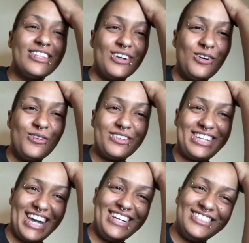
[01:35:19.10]
The
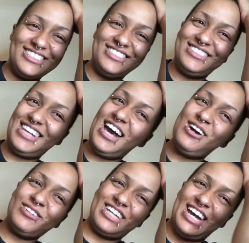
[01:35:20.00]
old Cajun
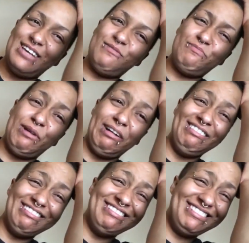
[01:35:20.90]
style can
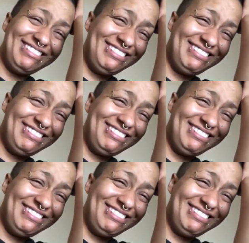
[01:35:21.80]
burn.